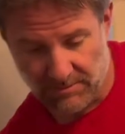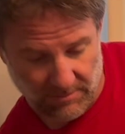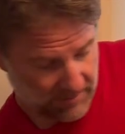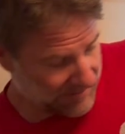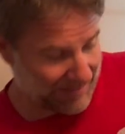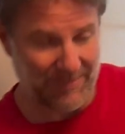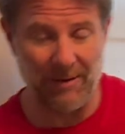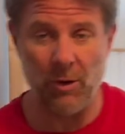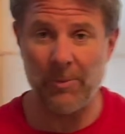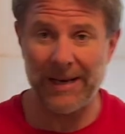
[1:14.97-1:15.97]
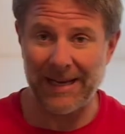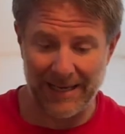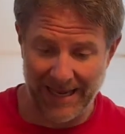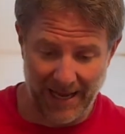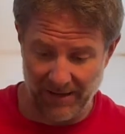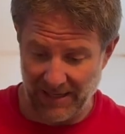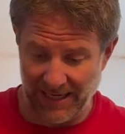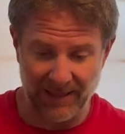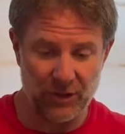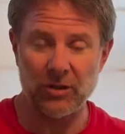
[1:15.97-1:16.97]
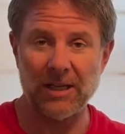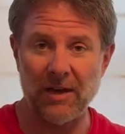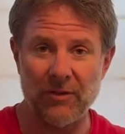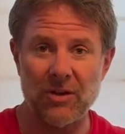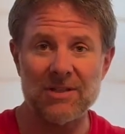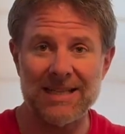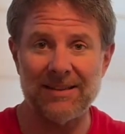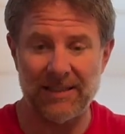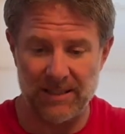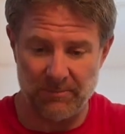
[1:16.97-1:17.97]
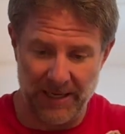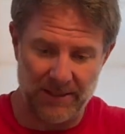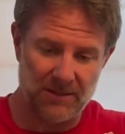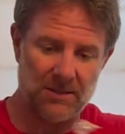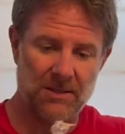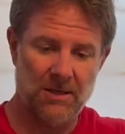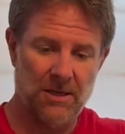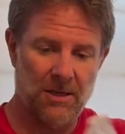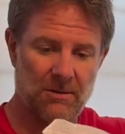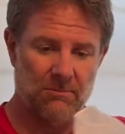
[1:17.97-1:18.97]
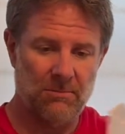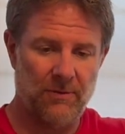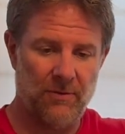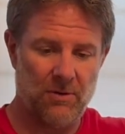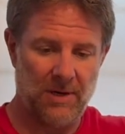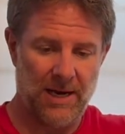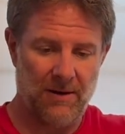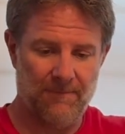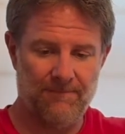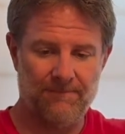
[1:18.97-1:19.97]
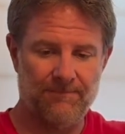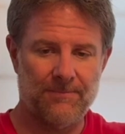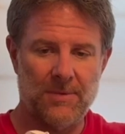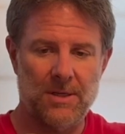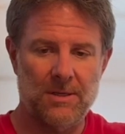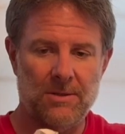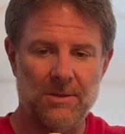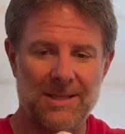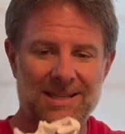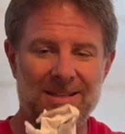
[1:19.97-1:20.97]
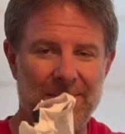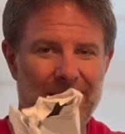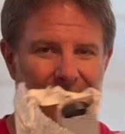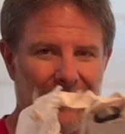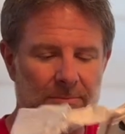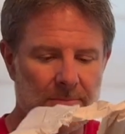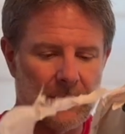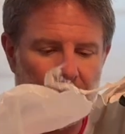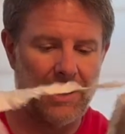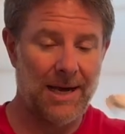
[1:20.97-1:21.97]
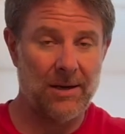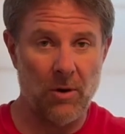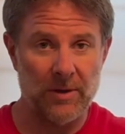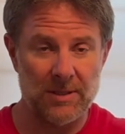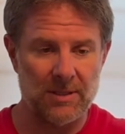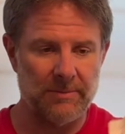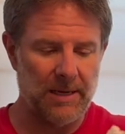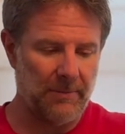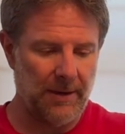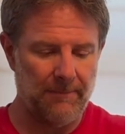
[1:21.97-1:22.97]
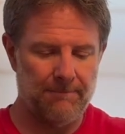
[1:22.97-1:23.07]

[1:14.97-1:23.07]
I'm now opening it again. I literally have not seen these bits before now. This is the main bit. I know this is the main bit.